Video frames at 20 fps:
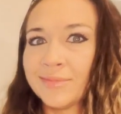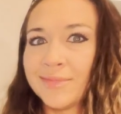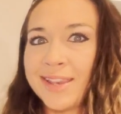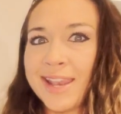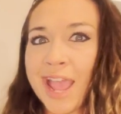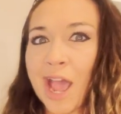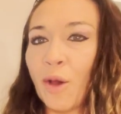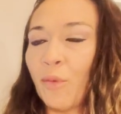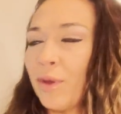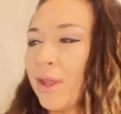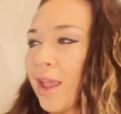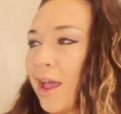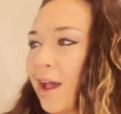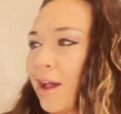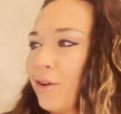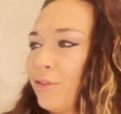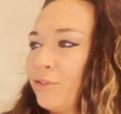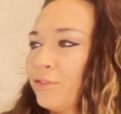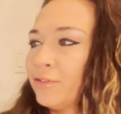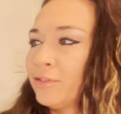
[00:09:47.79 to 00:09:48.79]
now we
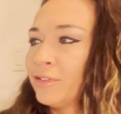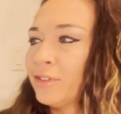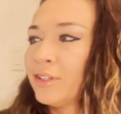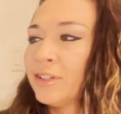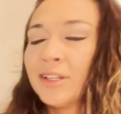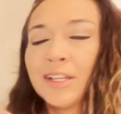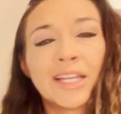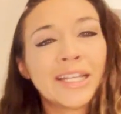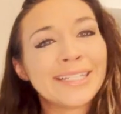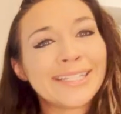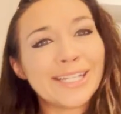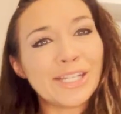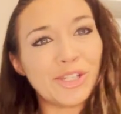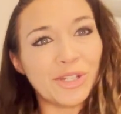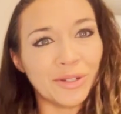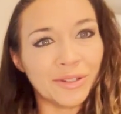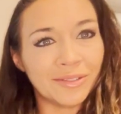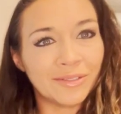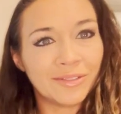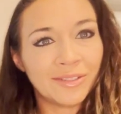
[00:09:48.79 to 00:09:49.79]
have
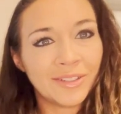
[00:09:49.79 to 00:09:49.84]
tissue,